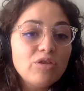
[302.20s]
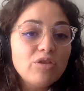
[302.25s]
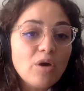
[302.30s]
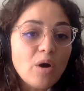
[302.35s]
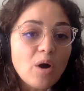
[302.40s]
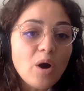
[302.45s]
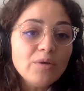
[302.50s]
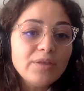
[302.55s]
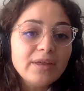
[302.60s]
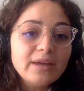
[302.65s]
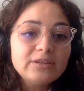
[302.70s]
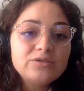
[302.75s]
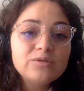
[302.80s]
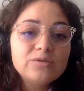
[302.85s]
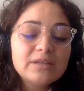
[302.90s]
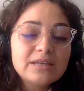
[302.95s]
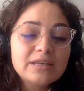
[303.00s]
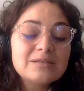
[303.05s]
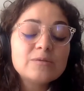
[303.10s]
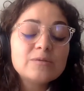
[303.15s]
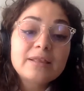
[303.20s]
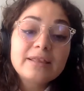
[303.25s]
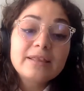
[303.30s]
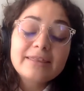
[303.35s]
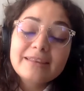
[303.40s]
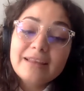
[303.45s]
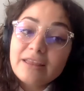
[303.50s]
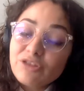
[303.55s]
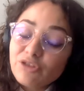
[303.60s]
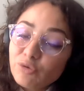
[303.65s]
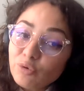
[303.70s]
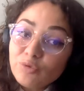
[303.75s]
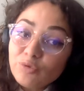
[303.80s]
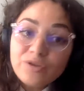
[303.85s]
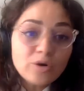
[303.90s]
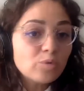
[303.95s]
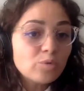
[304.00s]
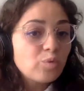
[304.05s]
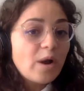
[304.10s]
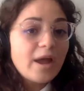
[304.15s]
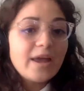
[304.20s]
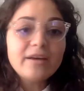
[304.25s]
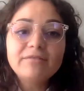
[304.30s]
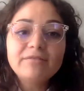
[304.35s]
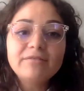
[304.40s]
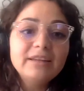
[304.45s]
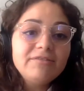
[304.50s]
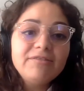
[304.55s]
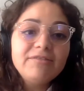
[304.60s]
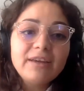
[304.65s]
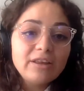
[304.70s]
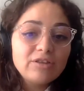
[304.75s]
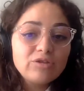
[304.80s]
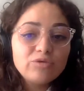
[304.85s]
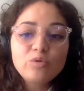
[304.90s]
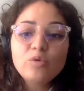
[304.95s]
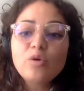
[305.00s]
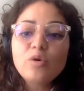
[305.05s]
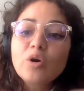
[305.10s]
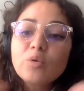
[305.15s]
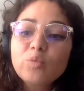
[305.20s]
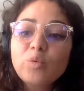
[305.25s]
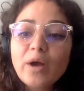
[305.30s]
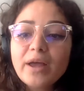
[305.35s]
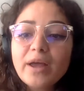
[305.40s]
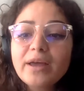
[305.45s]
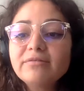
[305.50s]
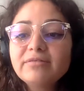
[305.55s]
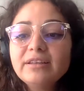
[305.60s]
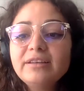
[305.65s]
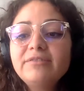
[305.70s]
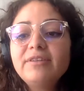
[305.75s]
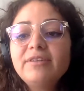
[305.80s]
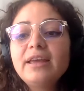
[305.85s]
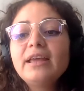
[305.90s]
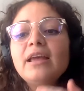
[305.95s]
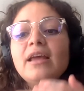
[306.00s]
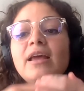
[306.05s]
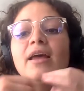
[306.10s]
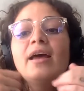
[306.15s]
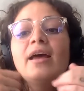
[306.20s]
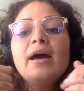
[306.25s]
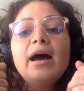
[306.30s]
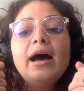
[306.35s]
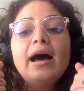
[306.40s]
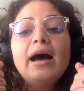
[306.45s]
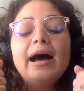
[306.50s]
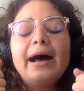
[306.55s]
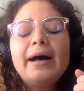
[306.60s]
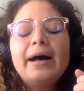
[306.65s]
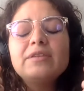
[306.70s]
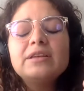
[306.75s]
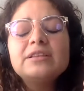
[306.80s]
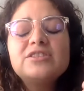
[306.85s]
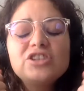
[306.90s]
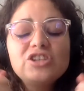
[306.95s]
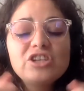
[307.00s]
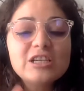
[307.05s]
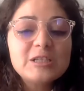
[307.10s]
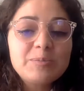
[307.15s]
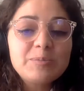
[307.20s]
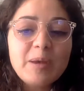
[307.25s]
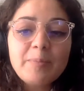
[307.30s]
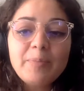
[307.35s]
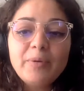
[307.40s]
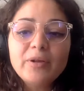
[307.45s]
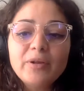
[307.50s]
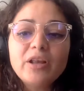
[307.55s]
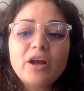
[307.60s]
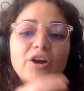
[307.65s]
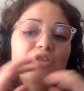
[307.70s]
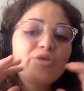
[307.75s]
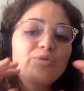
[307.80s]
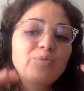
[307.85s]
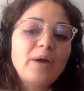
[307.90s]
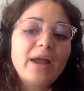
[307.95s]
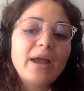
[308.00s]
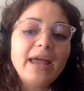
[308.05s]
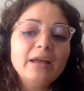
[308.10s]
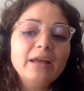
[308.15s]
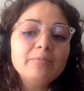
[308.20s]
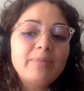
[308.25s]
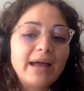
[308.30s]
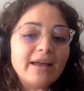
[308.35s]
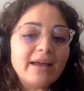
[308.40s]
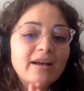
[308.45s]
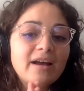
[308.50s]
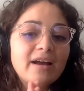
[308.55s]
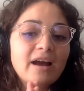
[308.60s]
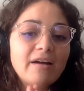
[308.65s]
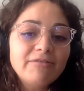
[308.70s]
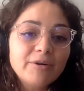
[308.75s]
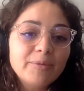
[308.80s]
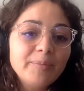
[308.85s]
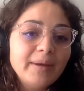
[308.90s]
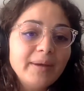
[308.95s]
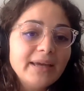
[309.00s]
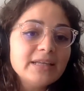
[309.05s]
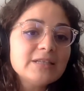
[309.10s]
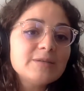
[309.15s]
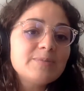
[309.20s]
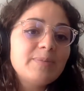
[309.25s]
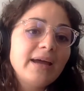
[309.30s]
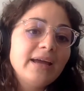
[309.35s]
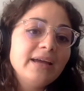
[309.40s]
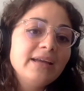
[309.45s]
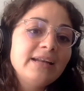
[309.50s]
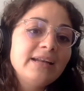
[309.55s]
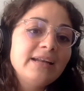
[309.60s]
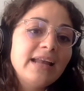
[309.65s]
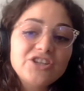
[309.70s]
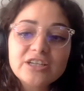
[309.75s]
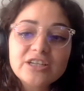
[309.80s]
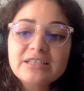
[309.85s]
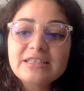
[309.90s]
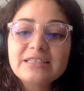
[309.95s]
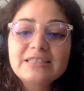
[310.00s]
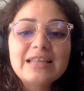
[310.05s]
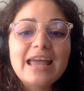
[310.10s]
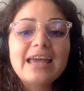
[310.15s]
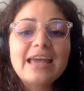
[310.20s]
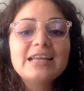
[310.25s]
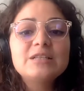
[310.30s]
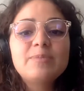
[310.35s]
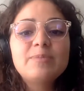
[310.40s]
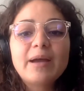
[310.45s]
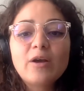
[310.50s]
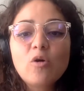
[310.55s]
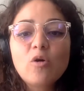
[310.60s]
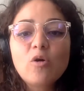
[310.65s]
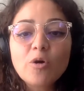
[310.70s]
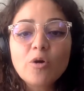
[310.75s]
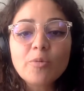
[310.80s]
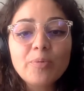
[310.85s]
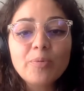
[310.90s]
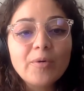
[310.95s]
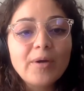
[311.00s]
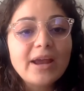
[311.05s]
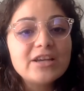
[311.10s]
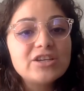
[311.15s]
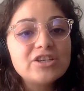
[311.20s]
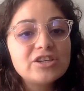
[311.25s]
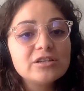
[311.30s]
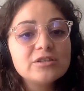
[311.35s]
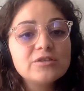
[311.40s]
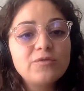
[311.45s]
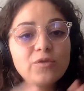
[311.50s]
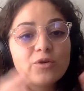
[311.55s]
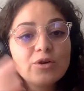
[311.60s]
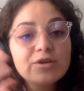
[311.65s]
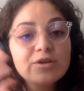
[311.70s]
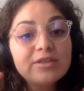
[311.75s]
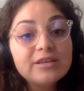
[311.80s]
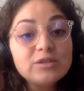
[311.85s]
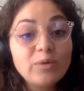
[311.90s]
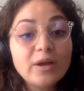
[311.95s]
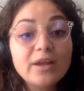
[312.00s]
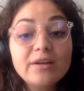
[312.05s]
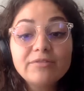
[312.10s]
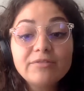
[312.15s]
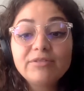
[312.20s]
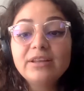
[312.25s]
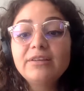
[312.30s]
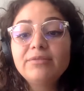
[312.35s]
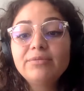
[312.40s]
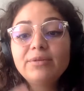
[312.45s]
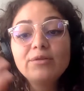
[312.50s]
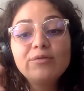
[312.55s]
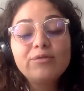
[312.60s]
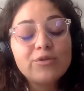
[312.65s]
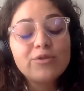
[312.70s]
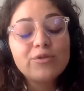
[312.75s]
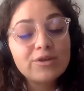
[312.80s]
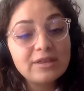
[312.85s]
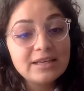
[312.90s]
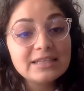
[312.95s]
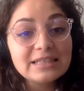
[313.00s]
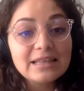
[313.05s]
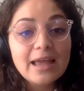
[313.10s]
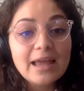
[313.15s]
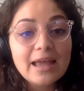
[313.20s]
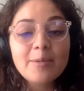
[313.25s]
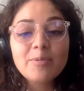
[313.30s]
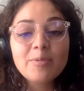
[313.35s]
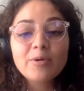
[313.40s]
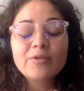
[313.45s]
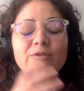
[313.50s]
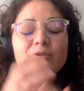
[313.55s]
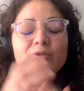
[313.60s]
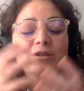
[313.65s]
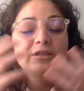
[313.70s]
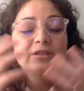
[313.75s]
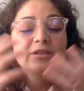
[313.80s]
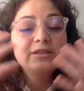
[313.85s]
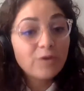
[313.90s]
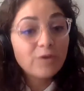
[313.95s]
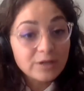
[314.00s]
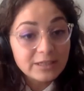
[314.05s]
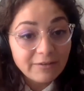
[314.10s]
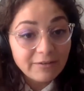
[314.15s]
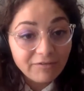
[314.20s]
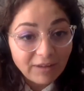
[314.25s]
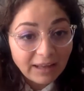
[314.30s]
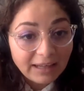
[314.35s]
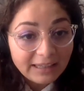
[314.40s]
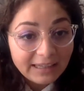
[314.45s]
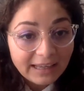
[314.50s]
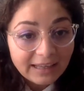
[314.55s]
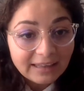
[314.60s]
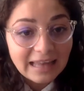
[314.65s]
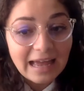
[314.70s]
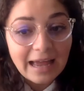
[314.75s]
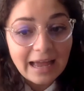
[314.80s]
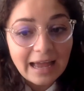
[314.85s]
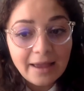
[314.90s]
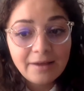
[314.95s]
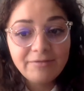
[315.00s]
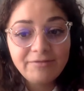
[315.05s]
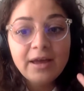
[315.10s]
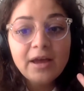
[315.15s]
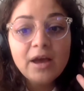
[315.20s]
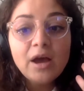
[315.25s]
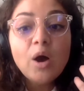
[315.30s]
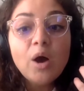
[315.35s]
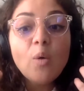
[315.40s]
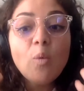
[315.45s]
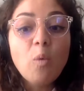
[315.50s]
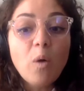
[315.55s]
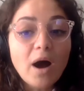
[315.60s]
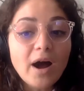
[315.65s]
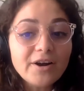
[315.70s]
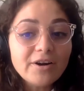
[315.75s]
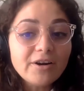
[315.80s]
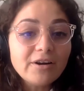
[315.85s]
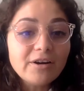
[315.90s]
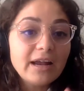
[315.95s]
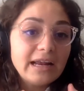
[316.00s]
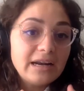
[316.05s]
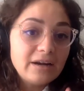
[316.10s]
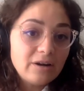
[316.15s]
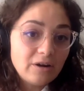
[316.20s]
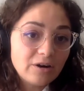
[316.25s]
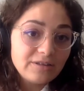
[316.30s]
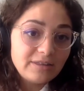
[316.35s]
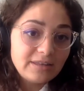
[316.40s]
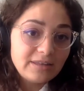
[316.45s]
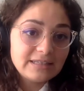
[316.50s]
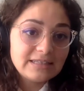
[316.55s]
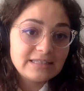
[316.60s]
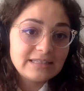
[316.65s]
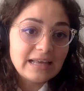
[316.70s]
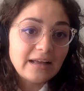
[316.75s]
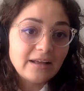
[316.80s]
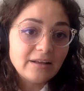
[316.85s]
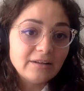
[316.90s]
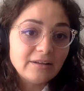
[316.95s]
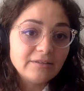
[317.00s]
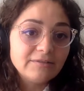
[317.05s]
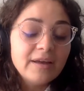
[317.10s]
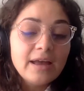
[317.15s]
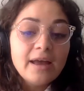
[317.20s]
though they do this through their way of living, through our way of living, Indigenous people are threatened by governments, by nation states, by corporations for this way of living, for this labor, for defending life, water, and earth itself.